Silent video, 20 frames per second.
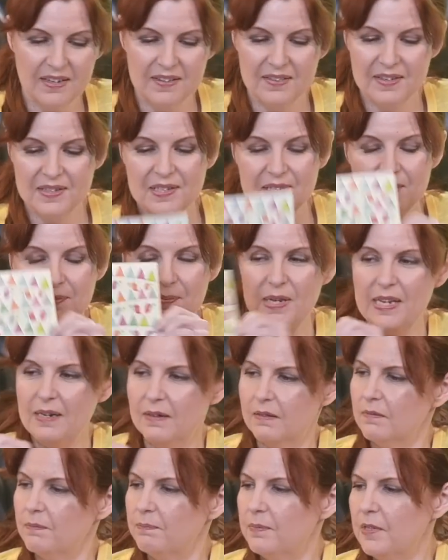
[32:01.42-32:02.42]
this
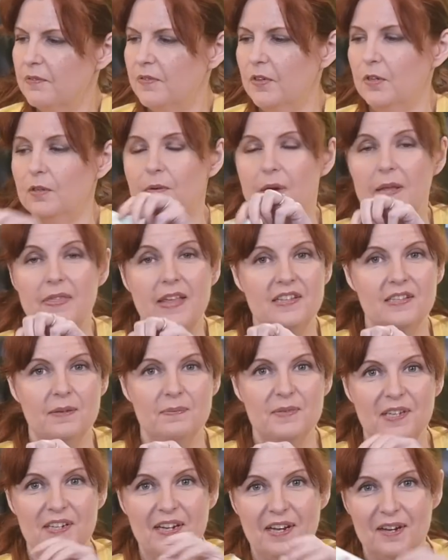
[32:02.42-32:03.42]
sweet, beautiful, oh, that's
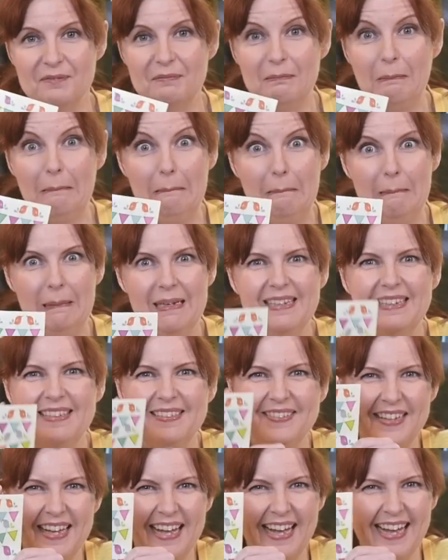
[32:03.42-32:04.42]
upside down.
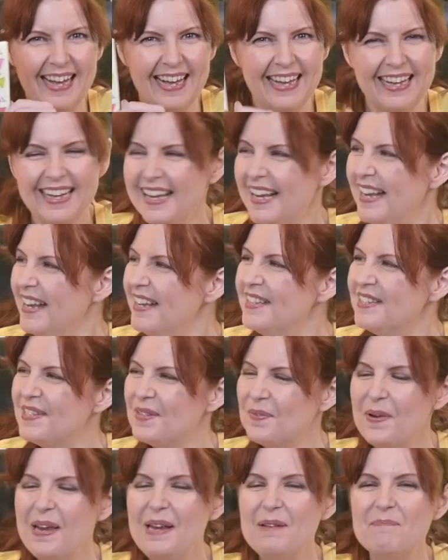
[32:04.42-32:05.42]

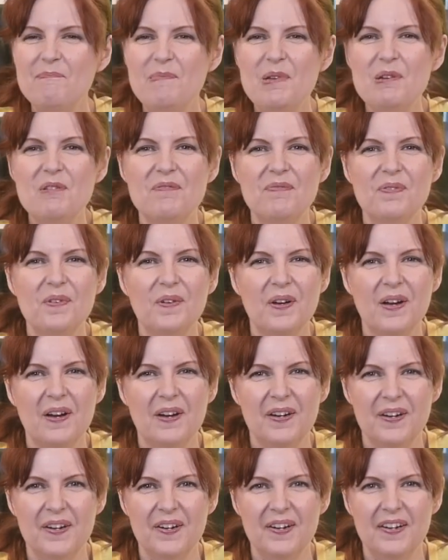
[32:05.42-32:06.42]
Sweet, beautiful
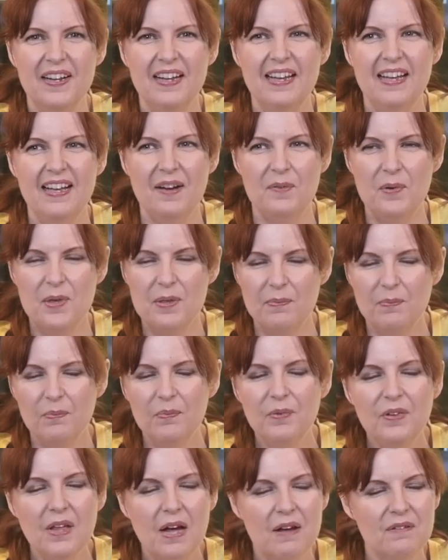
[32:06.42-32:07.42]
card with a
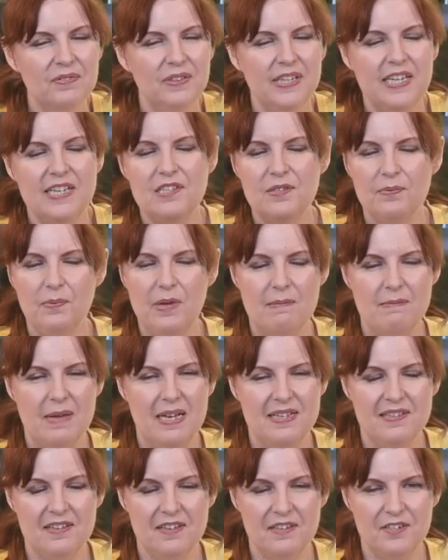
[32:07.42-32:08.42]
lovely, sweet
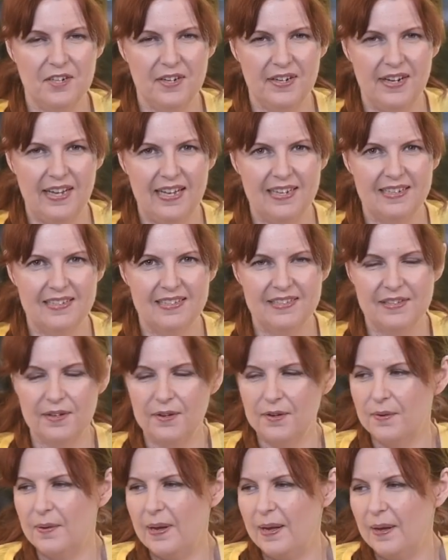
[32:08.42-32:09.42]
message in it.
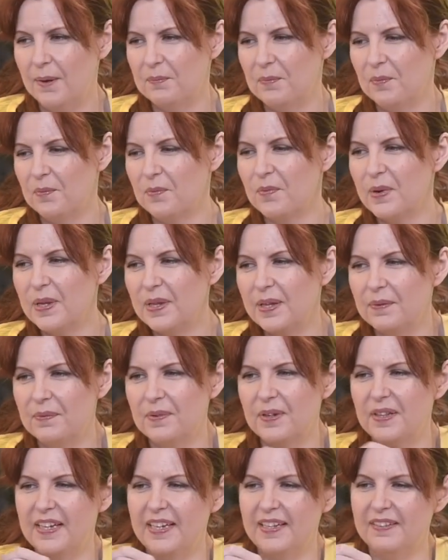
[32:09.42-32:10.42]
So really,
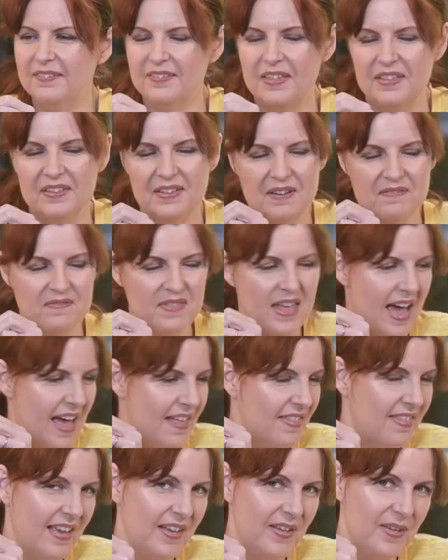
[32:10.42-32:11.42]
really love
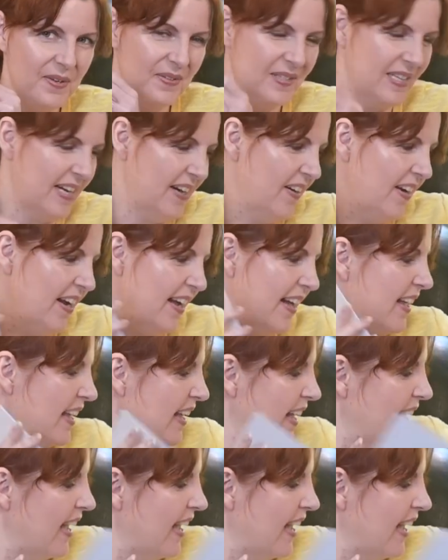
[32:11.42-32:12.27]
that. Thank you, Sarah.